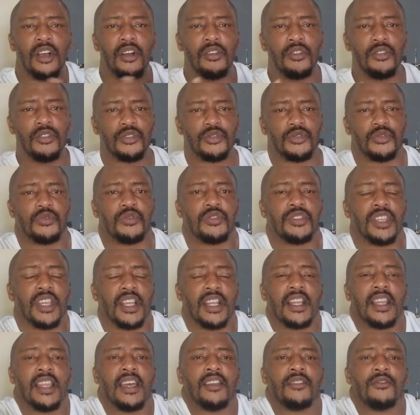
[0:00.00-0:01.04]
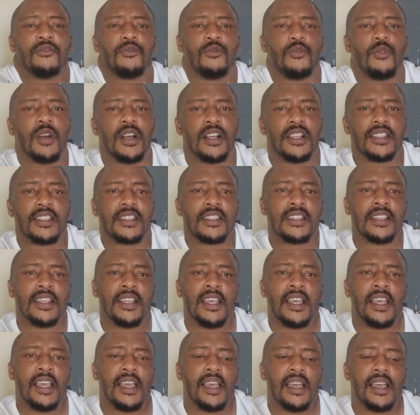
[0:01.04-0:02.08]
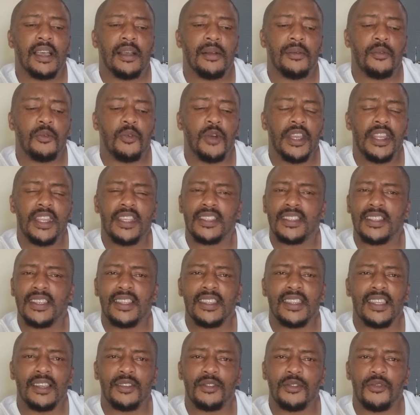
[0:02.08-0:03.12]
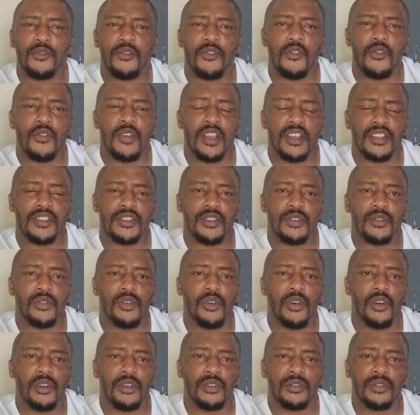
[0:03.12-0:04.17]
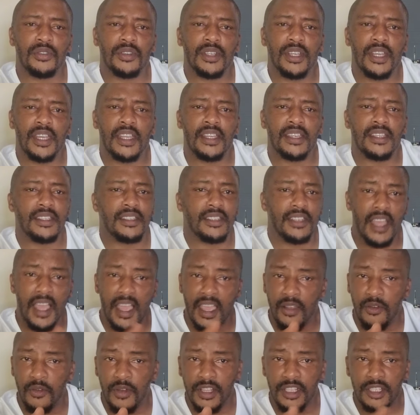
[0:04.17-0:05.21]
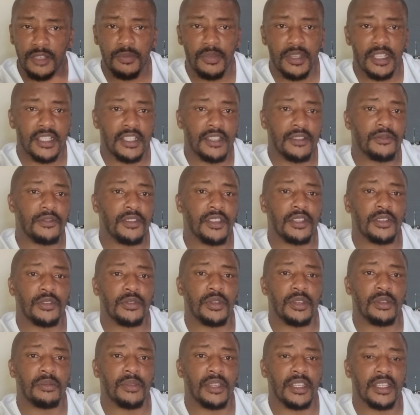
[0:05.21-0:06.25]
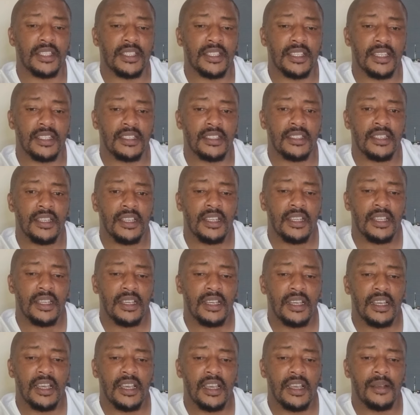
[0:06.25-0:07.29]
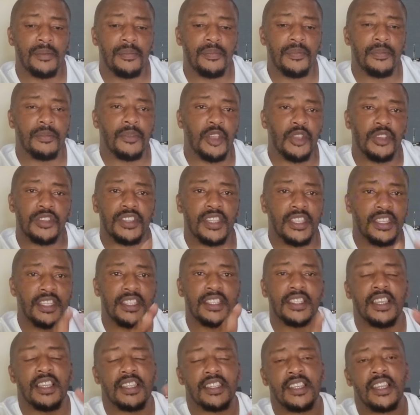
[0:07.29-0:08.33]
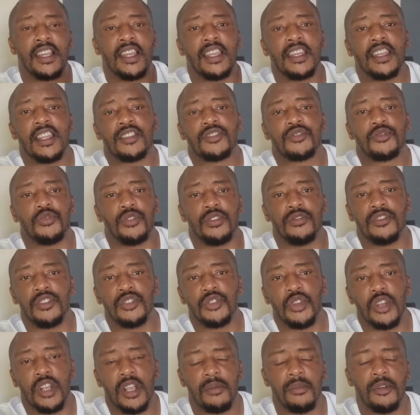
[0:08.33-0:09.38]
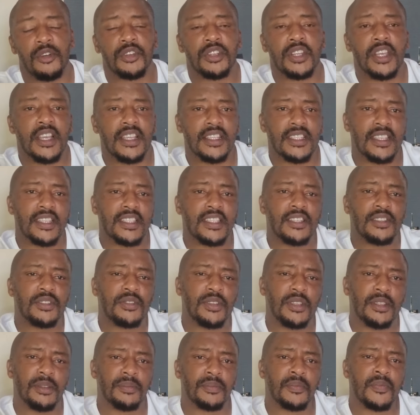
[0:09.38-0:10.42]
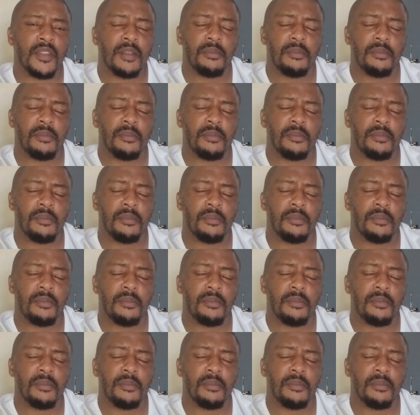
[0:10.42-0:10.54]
how your social life was. Uh, what is it that you're focusing on? And I went specific to him and said, um, because the discussion led us to even talk about cars. I said to him,